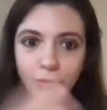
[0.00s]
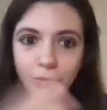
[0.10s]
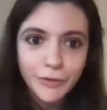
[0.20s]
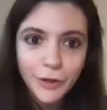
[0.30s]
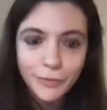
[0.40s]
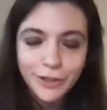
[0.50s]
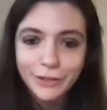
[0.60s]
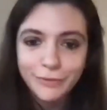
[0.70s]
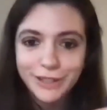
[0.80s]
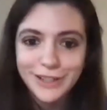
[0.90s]
with film
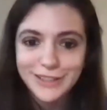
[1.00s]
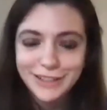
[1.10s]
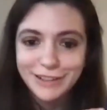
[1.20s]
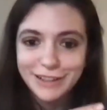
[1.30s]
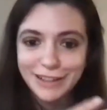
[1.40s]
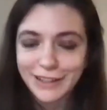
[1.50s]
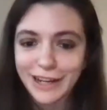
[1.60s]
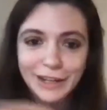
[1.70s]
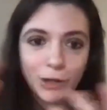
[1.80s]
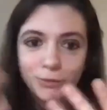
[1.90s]
then, because it
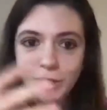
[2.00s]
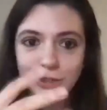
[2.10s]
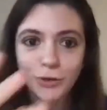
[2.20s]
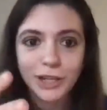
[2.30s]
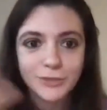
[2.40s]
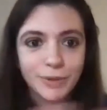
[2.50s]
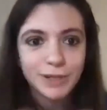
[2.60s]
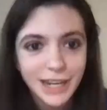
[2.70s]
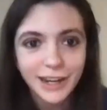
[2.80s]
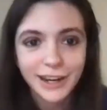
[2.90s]
kind of helped me showcase my
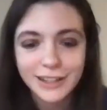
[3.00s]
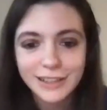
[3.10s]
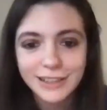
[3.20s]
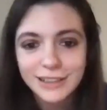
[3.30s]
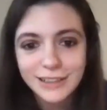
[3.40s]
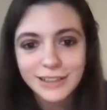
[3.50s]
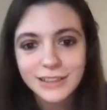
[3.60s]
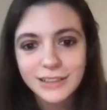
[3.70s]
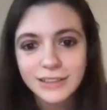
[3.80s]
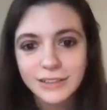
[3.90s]
skating.
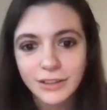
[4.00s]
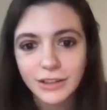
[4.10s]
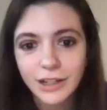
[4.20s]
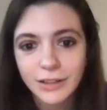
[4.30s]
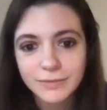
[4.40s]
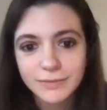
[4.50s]
So, yeah.